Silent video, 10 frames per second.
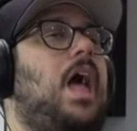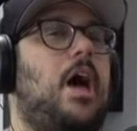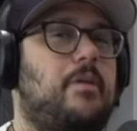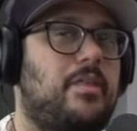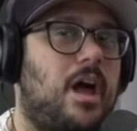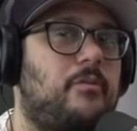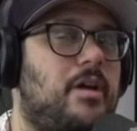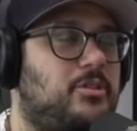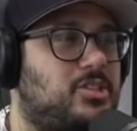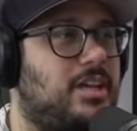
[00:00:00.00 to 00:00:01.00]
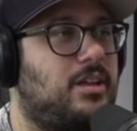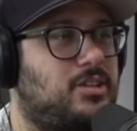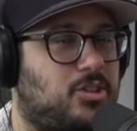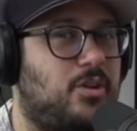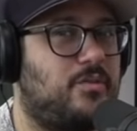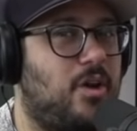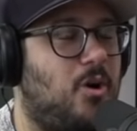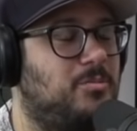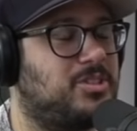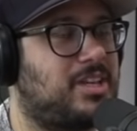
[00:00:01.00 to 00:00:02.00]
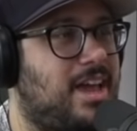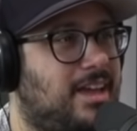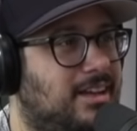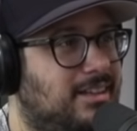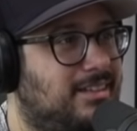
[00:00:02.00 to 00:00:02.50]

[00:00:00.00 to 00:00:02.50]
I'd rather, I'd rather say, serve the homeless king.